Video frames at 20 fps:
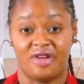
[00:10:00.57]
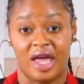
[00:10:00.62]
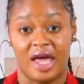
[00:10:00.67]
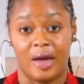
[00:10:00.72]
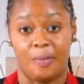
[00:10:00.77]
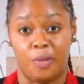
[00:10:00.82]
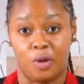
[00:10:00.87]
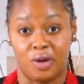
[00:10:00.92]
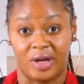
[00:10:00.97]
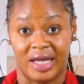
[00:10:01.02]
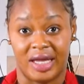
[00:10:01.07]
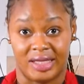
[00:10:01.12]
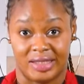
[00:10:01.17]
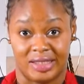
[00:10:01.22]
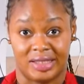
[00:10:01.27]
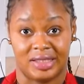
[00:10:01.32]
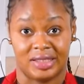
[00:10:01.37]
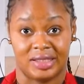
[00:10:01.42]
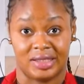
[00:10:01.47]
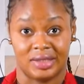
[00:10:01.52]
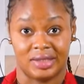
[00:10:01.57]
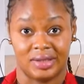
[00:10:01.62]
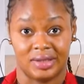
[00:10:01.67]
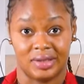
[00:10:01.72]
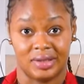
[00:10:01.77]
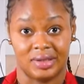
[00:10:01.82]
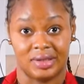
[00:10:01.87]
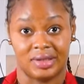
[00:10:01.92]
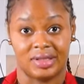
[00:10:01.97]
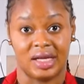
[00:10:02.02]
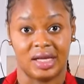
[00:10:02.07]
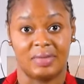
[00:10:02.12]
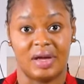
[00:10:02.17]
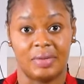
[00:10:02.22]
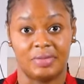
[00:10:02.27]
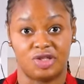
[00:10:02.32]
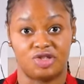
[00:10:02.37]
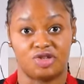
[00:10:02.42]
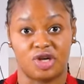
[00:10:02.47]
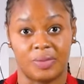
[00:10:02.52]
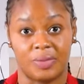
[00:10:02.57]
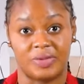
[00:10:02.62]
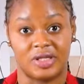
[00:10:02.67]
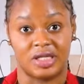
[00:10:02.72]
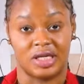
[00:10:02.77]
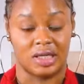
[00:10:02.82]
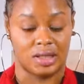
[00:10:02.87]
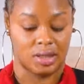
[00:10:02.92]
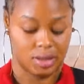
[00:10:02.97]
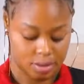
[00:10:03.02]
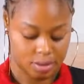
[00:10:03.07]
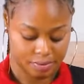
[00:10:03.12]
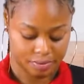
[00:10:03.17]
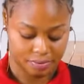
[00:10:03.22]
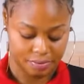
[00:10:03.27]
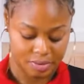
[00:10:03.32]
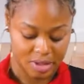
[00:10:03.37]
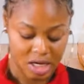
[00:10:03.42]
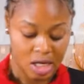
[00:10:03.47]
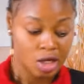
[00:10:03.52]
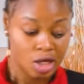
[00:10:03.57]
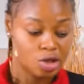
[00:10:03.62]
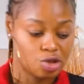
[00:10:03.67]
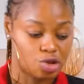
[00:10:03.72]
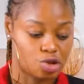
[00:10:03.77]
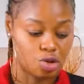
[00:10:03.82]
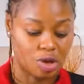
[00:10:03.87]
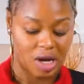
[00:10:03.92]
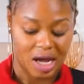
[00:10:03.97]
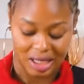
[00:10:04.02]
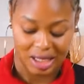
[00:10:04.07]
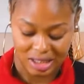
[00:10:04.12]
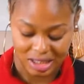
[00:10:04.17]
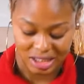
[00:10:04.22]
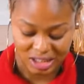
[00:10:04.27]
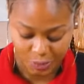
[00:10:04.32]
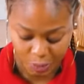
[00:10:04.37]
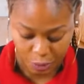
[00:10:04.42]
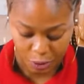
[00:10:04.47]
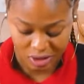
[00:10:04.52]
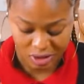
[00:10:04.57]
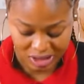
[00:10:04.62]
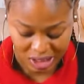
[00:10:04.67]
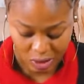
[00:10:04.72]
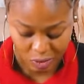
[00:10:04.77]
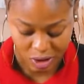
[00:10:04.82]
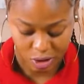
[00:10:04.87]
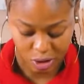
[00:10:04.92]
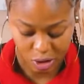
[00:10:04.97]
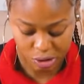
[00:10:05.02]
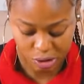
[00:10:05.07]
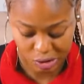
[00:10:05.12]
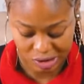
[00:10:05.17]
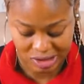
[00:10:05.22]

air pocket that might be trapped in. So at this point now, we're going to